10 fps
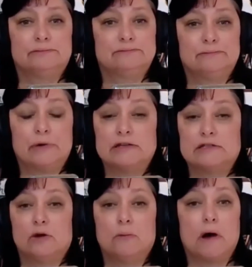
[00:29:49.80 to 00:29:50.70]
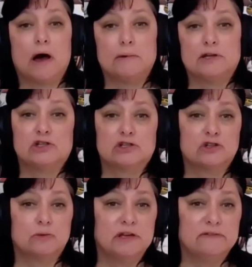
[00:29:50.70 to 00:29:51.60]
President Obama took
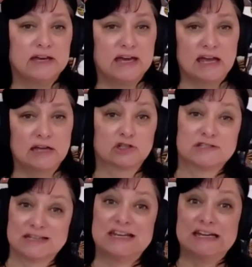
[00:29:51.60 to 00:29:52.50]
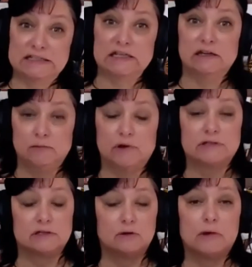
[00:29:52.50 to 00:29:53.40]
so many vacations, and he did.
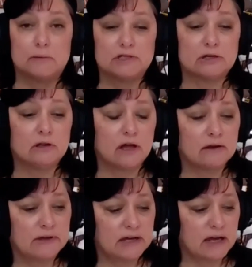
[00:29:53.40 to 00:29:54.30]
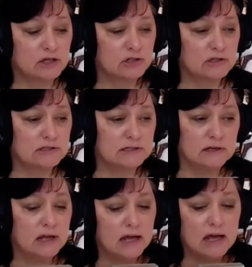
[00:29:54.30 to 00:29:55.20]
President Obama took a lot of vacations, and
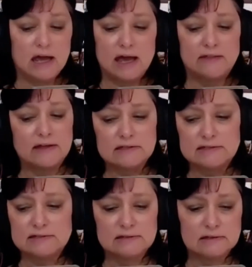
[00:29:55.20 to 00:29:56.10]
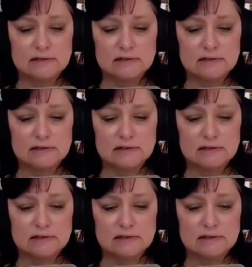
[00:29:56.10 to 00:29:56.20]
that's,